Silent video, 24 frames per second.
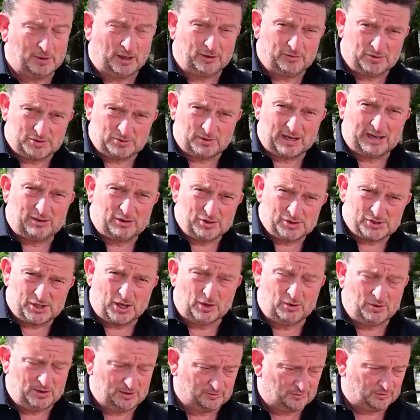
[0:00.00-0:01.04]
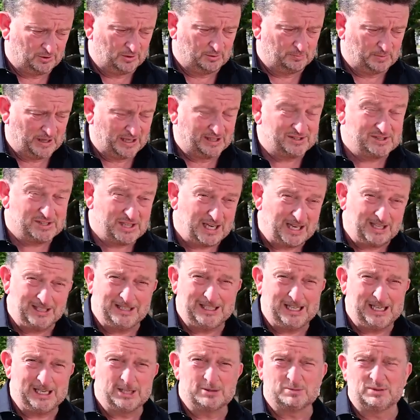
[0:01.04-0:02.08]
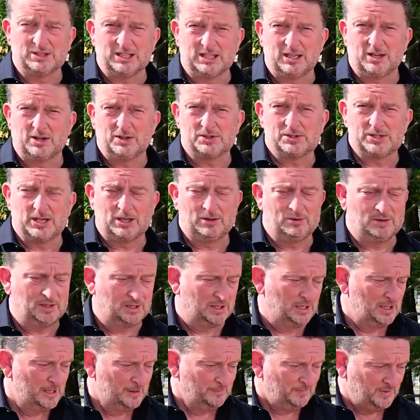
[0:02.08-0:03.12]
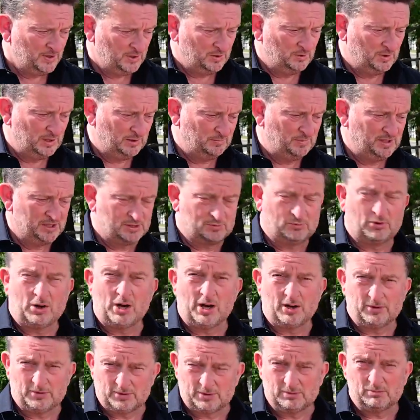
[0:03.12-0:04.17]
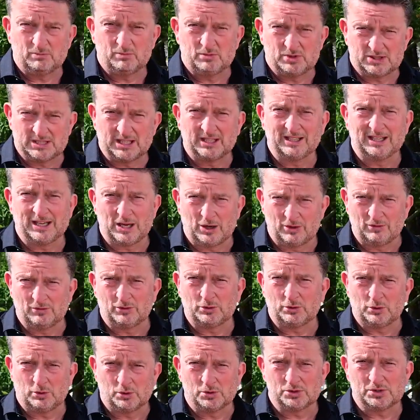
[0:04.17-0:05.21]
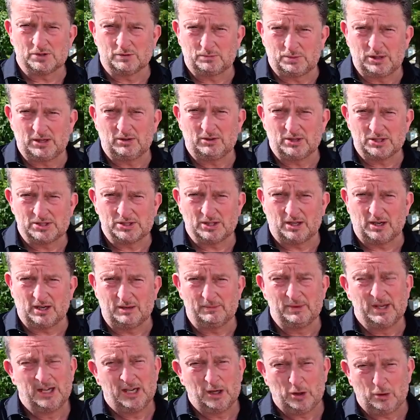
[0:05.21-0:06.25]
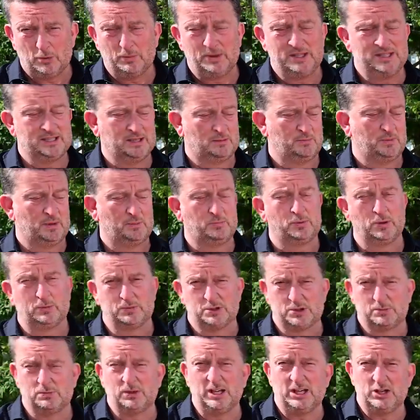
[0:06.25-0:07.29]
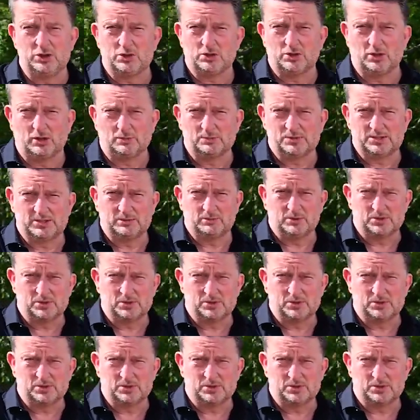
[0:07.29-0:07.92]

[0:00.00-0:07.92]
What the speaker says: over to Arizona for about 10 years with the last owner, who him and his father had done it over the course of the period of time. All been done by proper speed shops. It